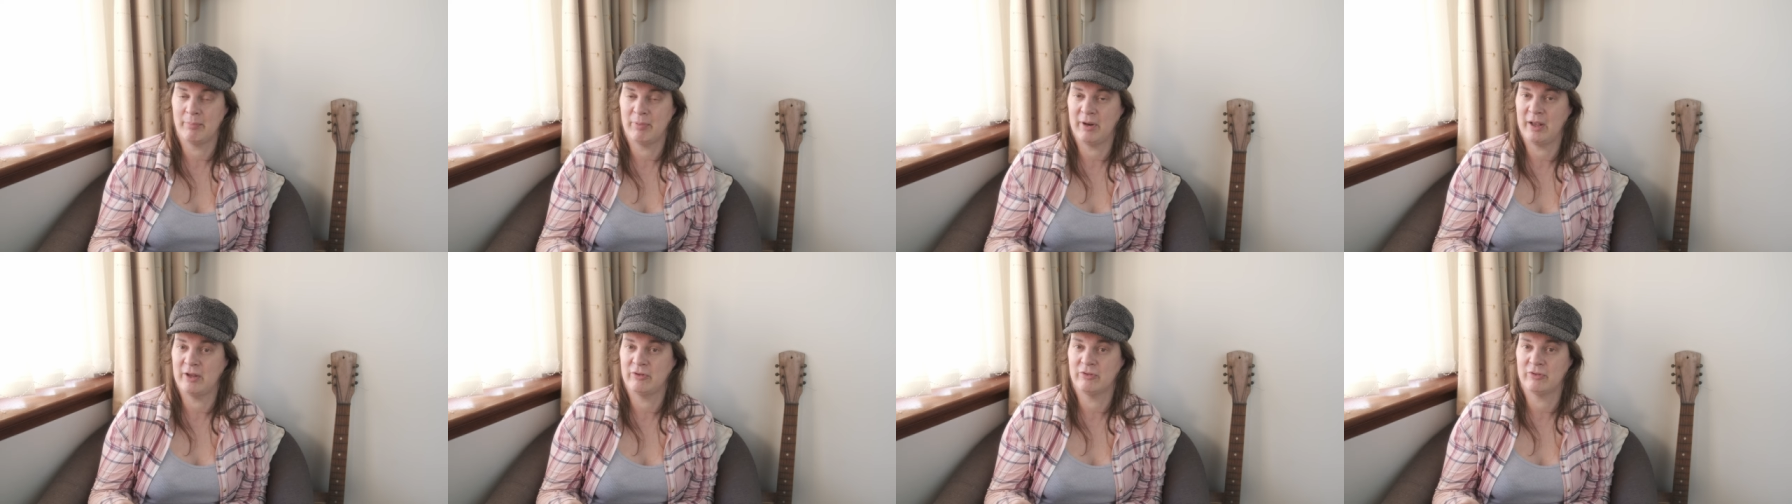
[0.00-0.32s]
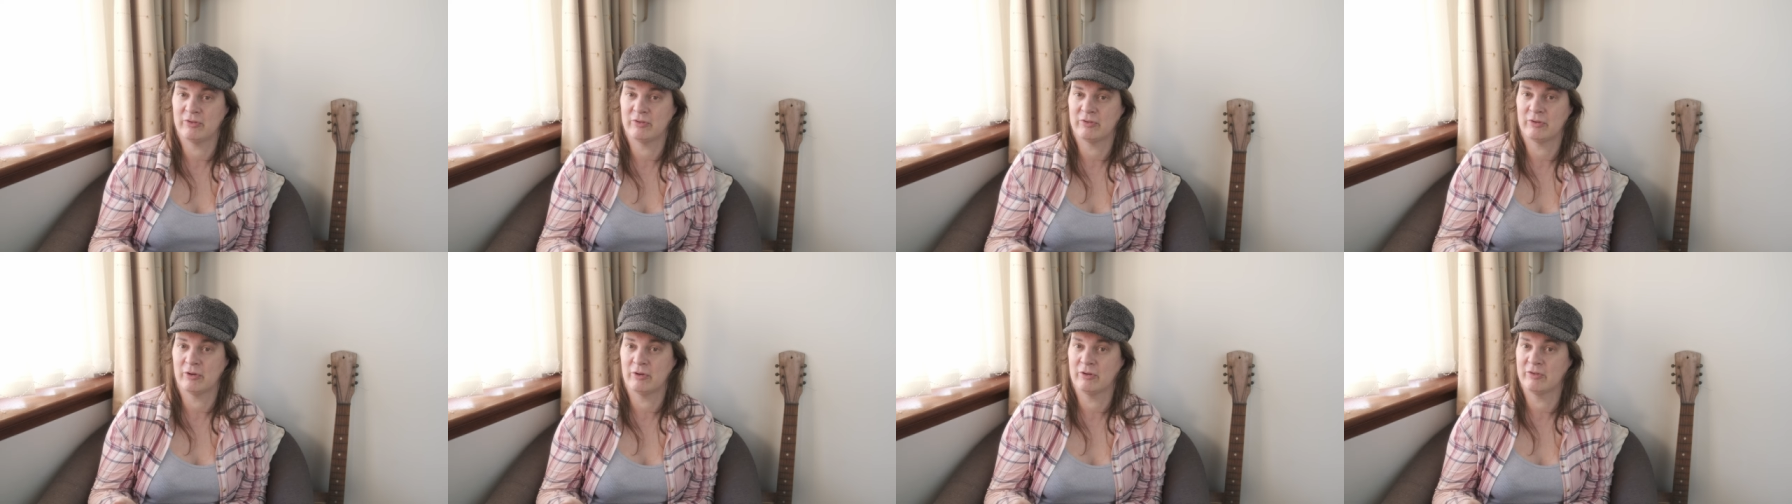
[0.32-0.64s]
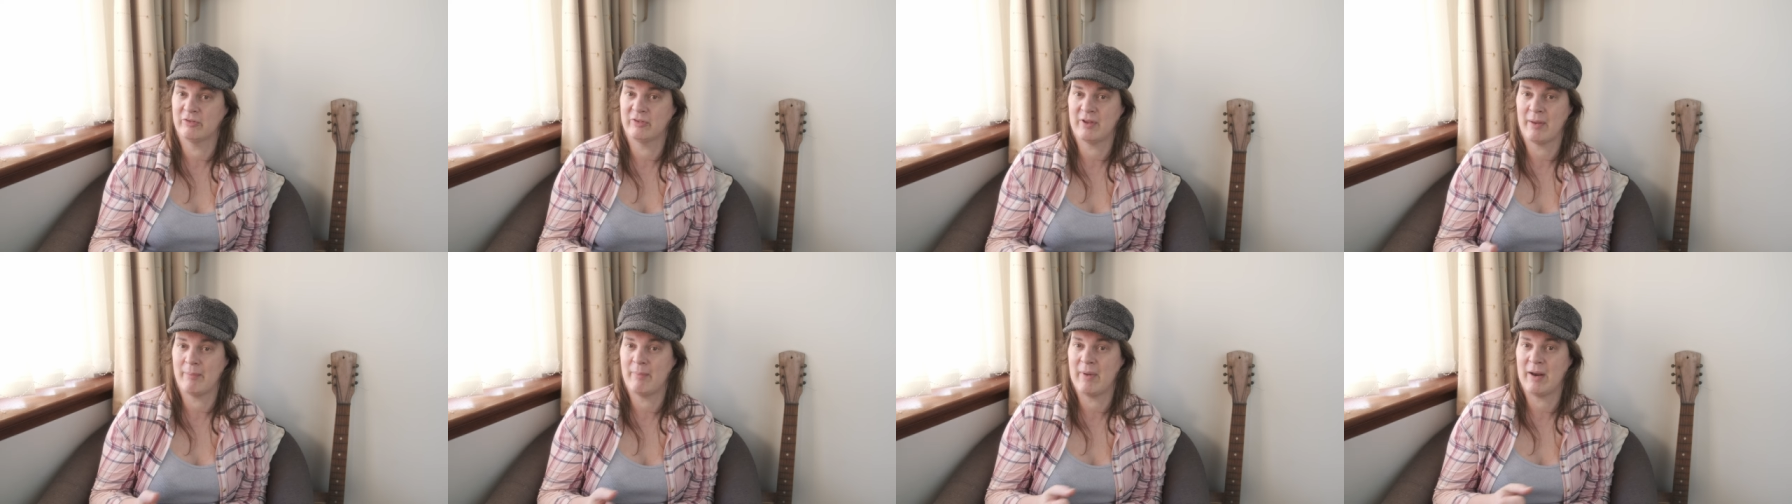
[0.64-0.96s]
place
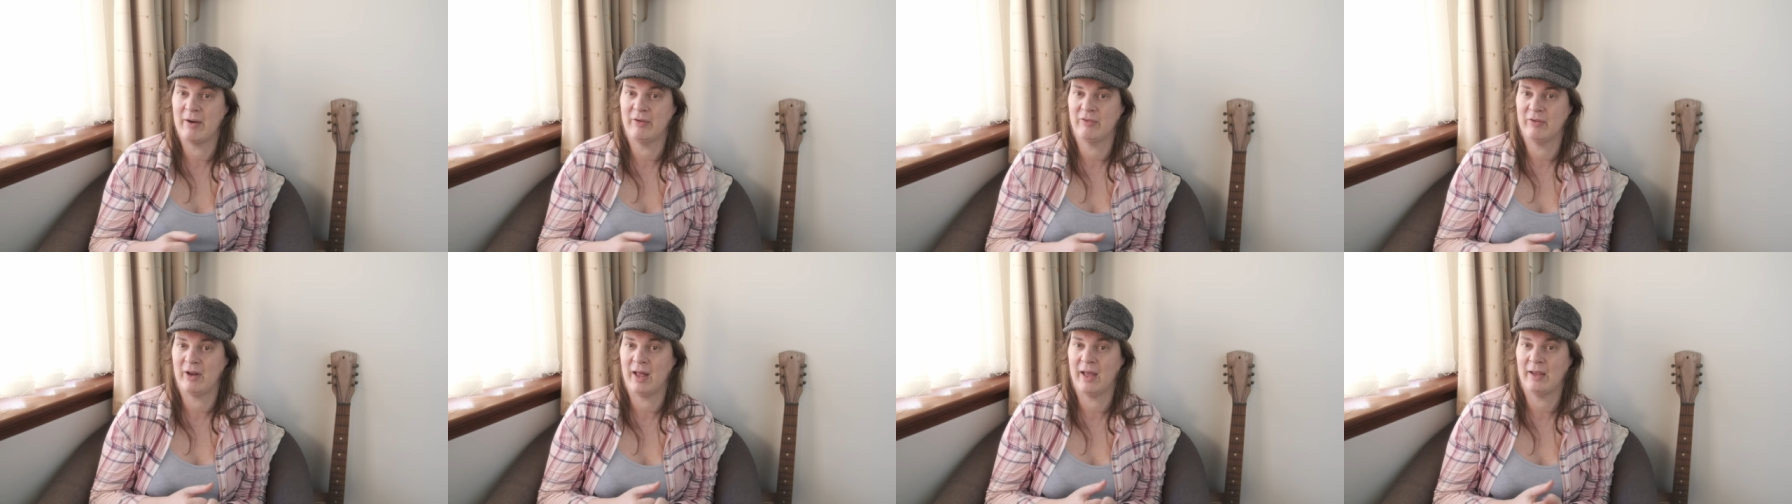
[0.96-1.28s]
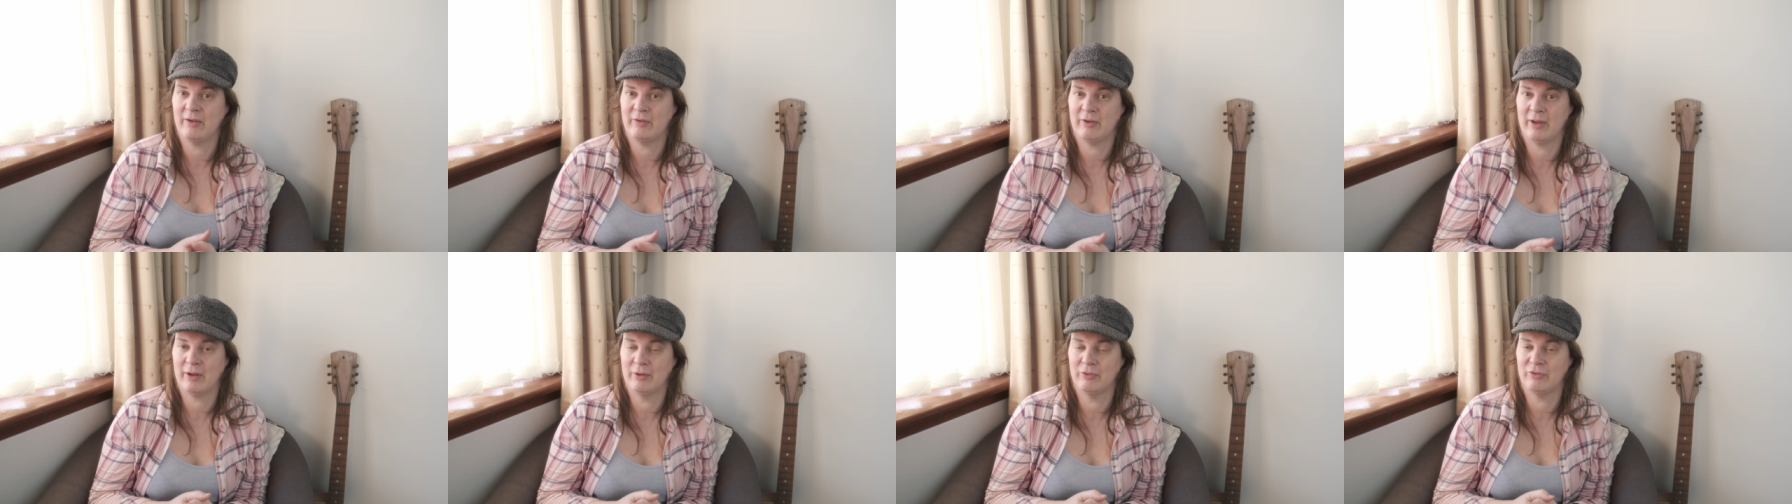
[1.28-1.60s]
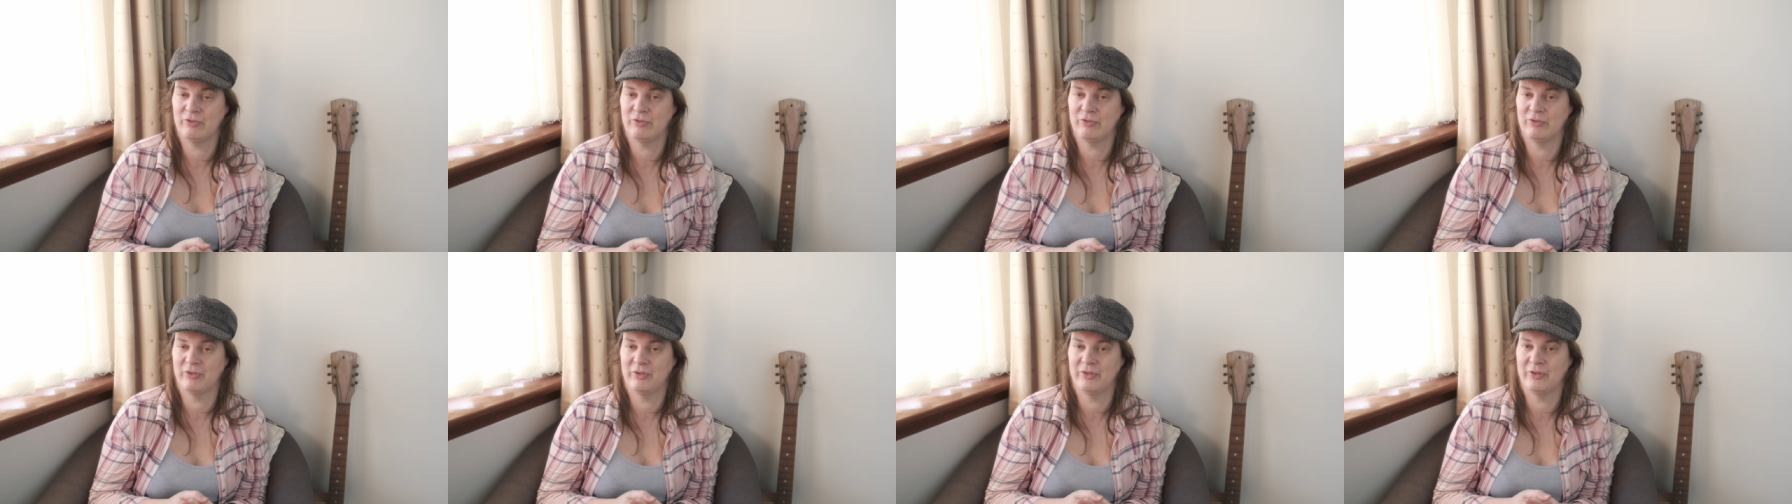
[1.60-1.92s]
called St Mary's
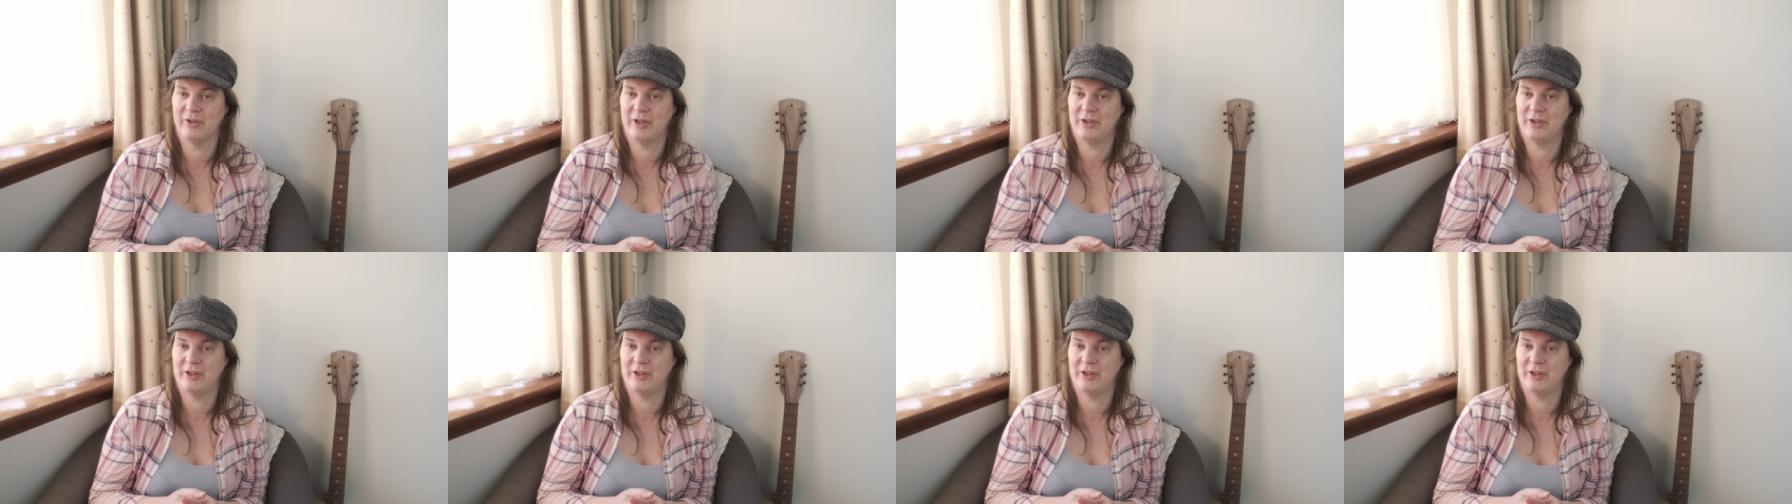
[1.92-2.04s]
Lighthouse.